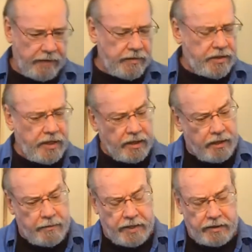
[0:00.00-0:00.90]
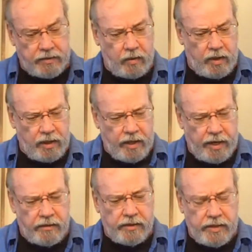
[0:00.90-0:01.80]
was thinking about this.
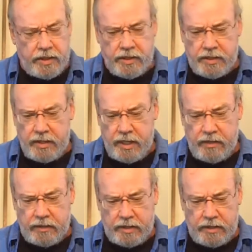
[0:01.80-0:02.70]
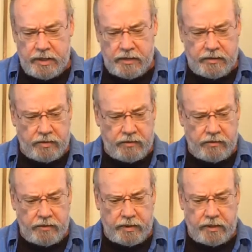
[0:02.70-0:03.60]
How does this now get down
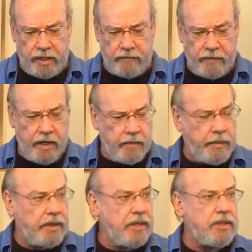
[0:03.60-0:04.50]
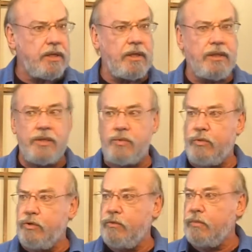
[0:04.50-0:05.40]
to real life? Because in this
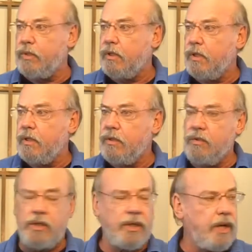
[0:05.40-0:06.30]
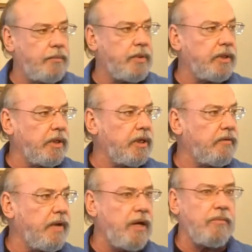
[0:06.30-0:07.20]
room, you cannot
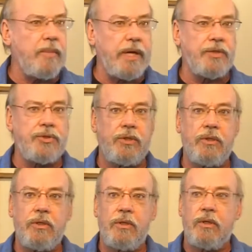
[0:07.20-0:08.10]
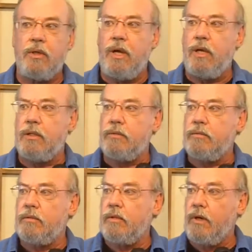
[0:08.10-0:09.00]
believe how much
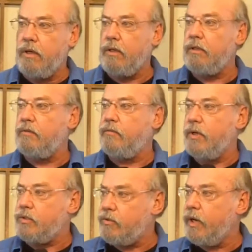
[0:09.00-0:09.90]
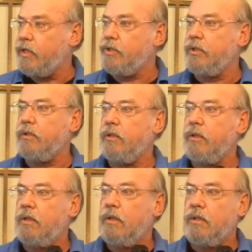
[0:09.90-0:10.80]
hurt,
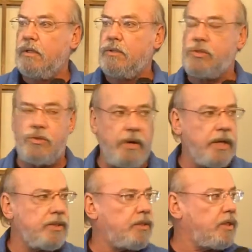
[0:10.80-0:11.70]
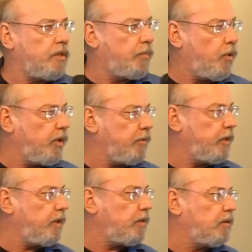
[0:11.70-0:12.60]
frustration, stress,
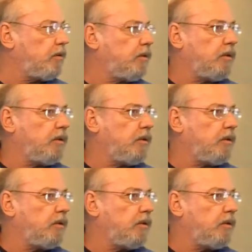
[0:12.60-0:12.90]
disappointment,